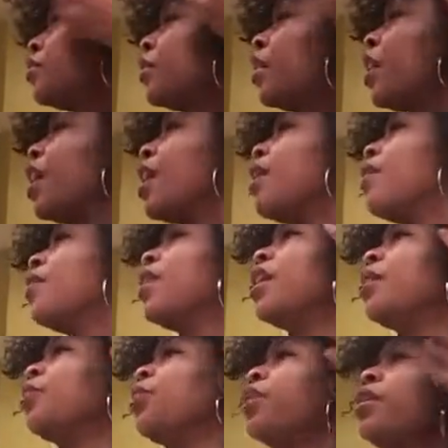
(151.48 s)
Now
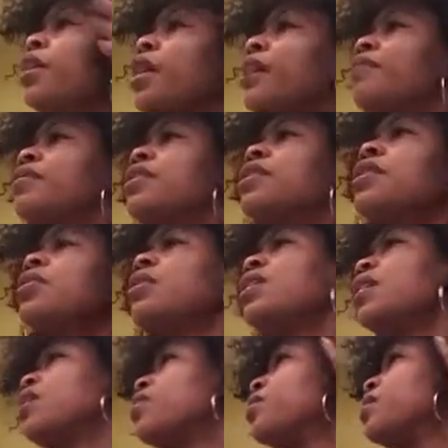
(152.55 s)
I'm going to have to deal with
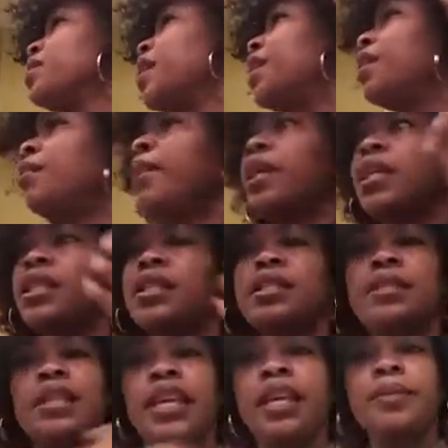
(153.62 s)
the other side and make it the
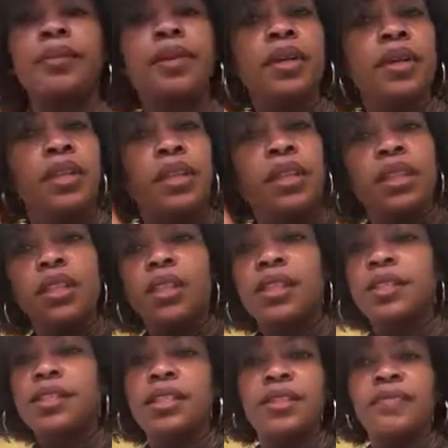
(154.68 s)
same.
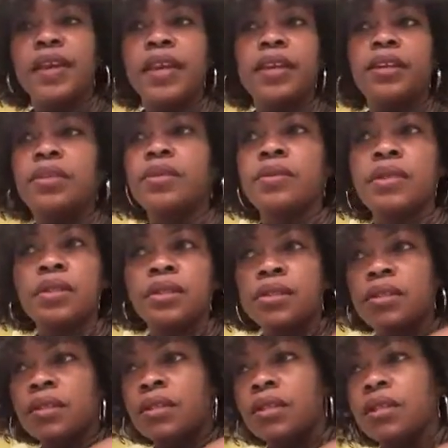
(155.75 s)
Let's see if I can do
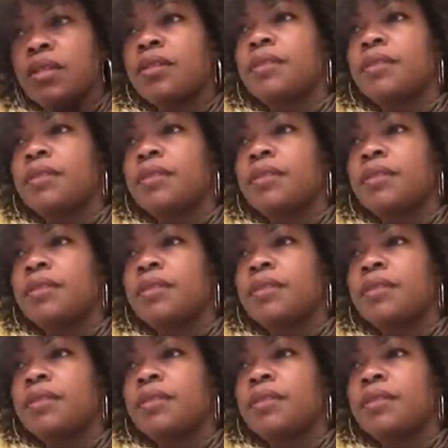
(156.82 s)
this.